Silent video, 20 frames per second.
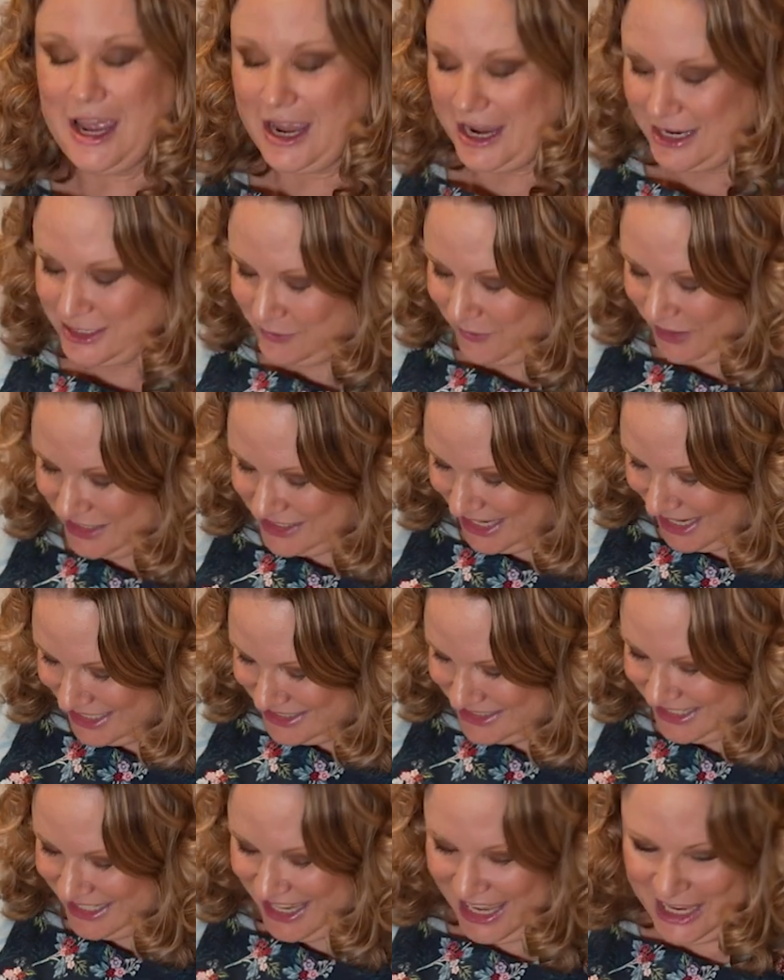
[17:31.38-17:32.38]
It's
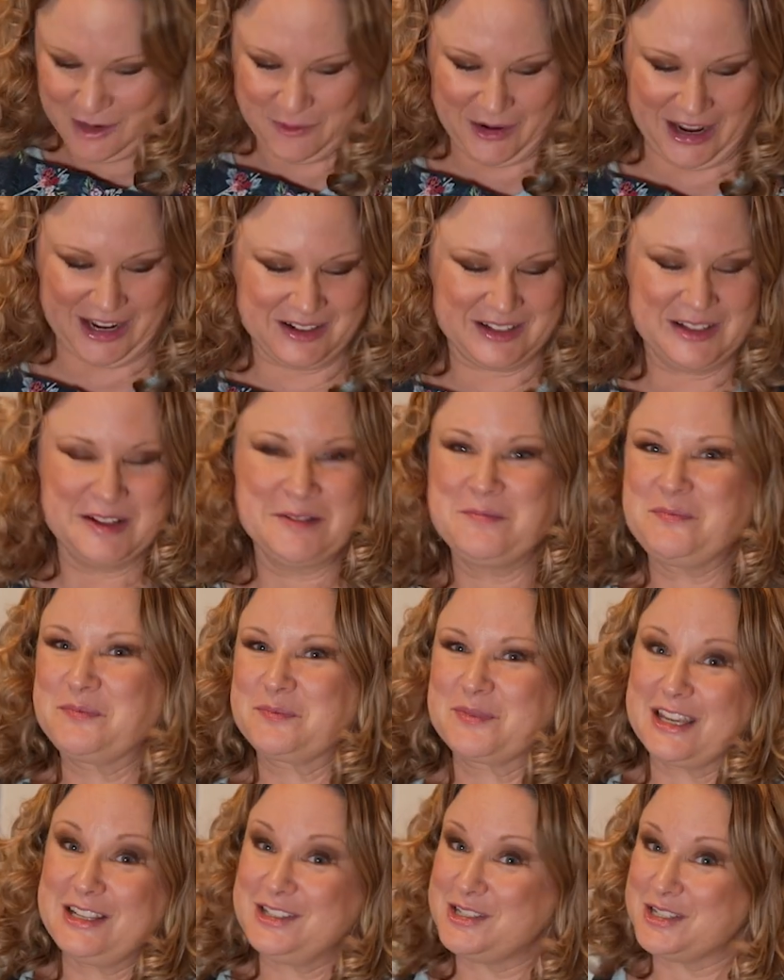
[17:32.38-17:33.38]
fantastic. Anyway,
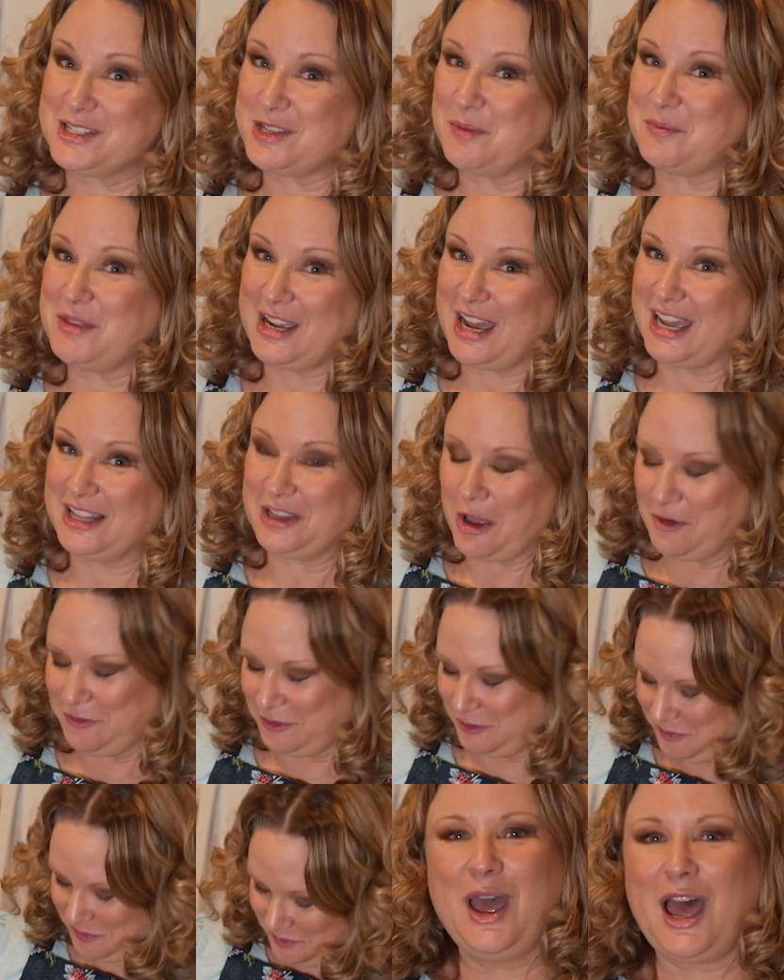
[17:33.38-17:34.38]
it's just something I
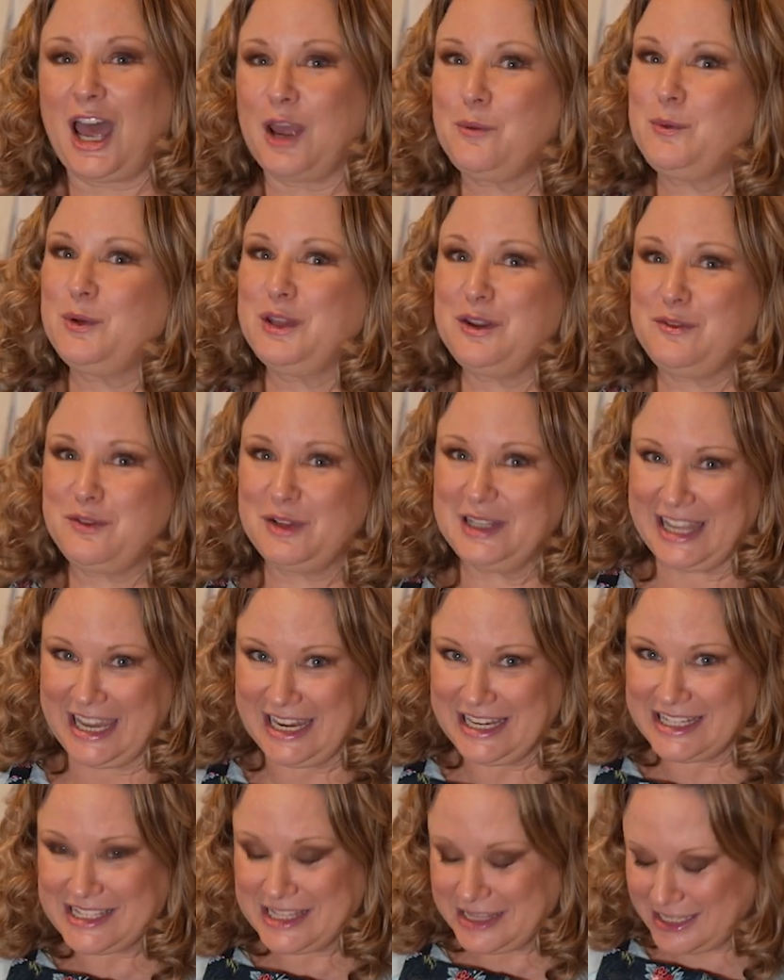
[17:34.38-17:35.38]
love. I will leave a
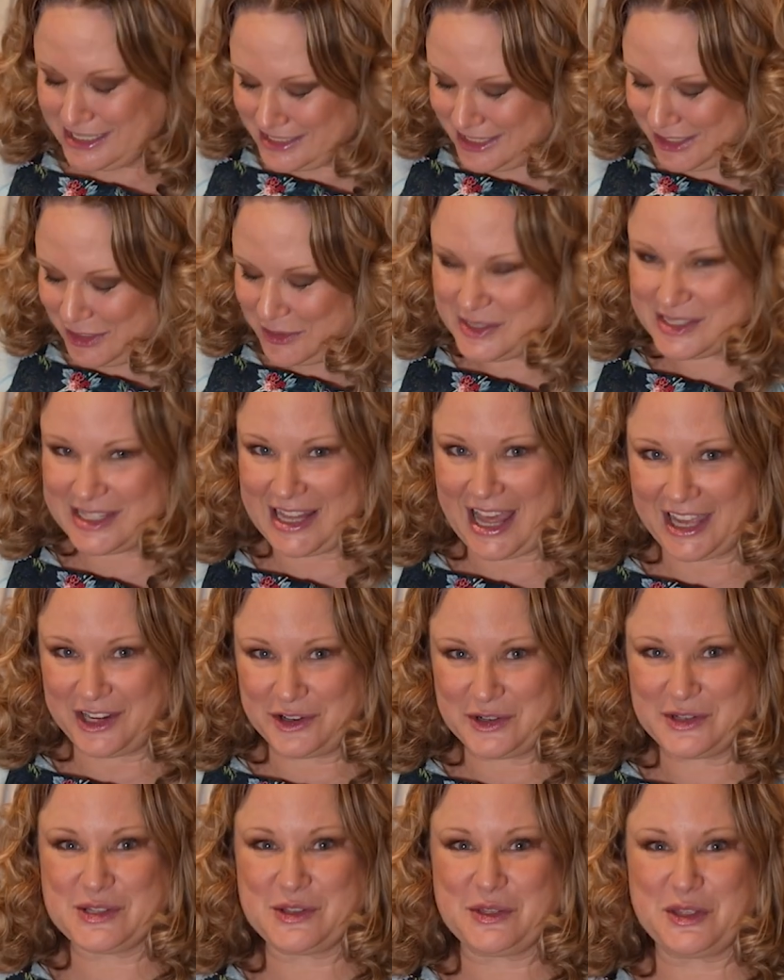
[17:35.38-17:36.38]
link to these little
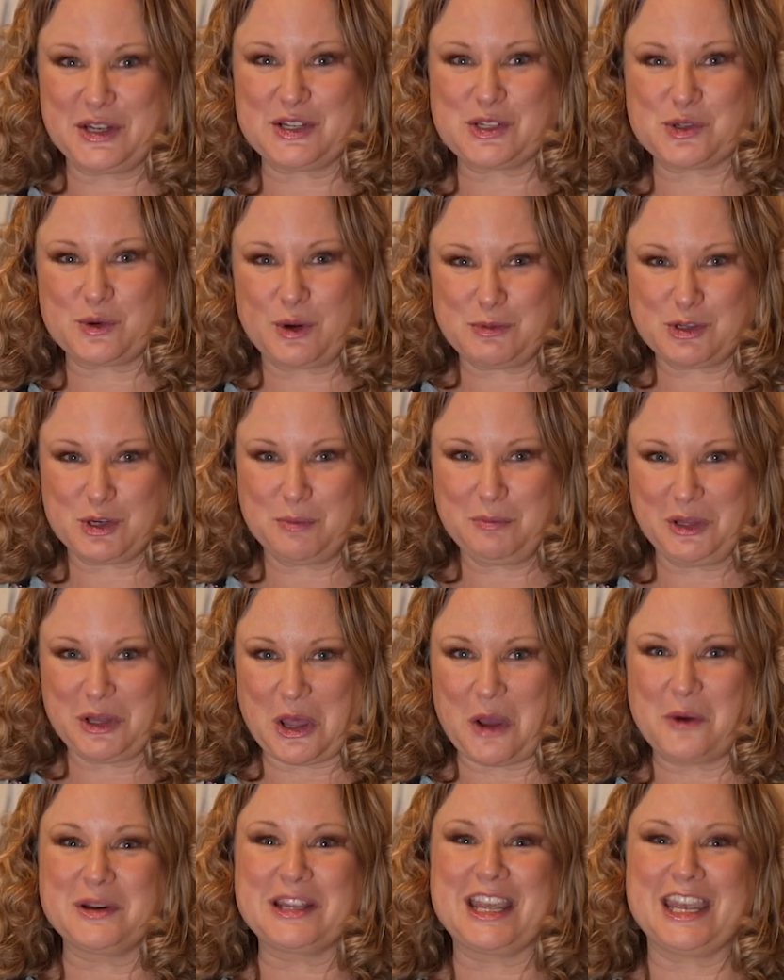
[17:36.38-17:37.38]
sliders in the description
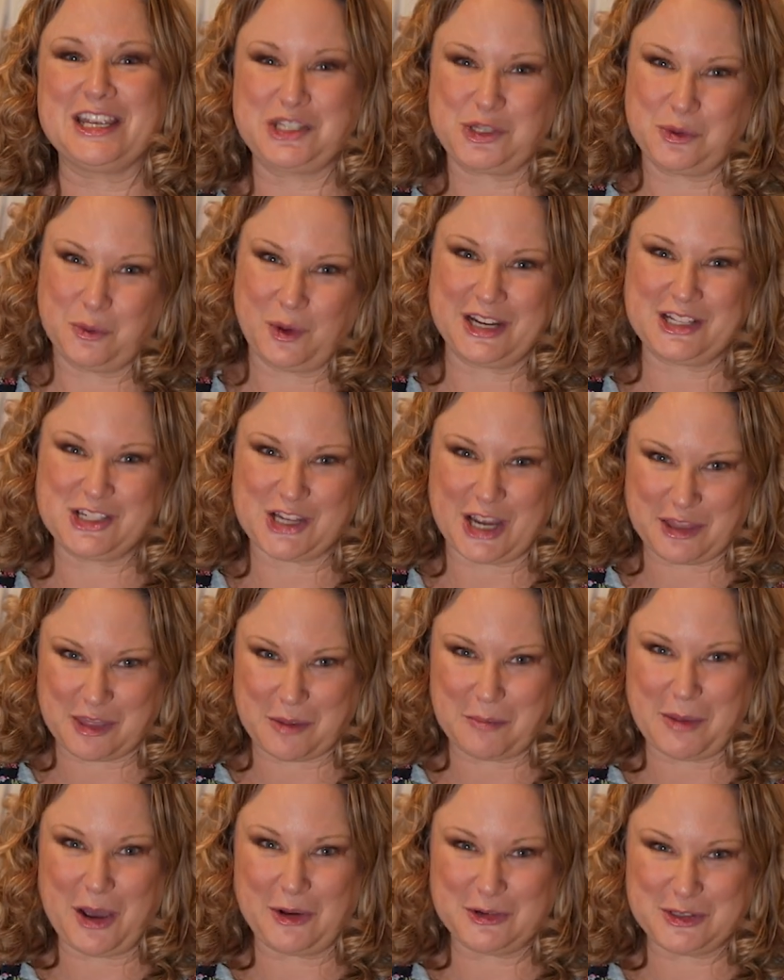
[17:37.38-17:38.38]
below in case you want to check
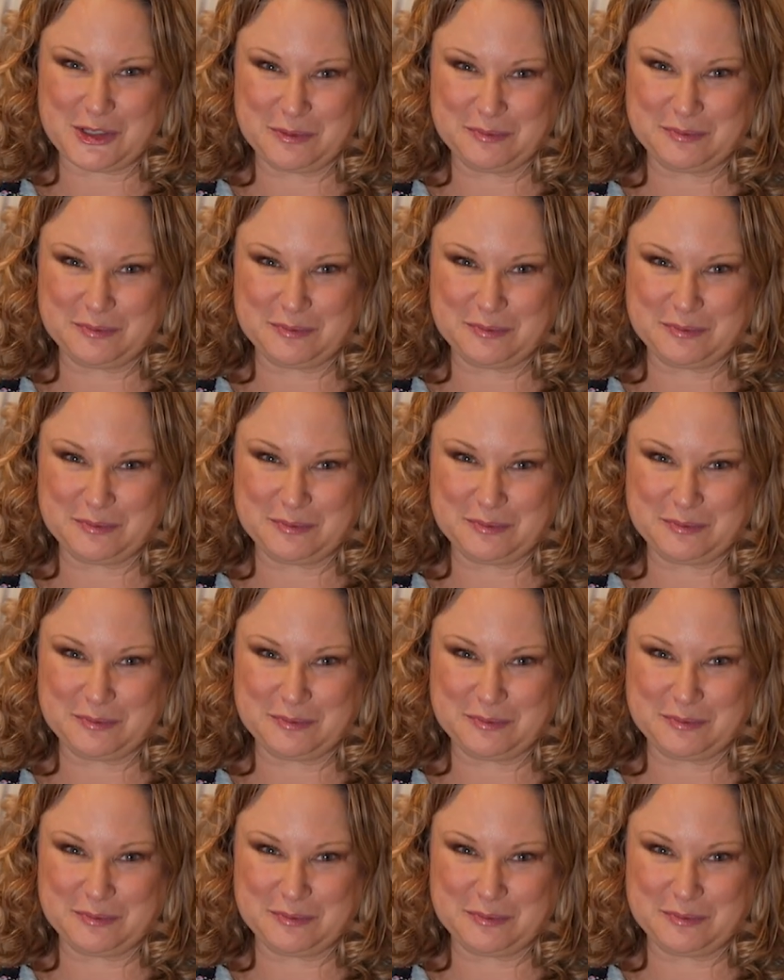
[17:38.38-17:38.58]
them out.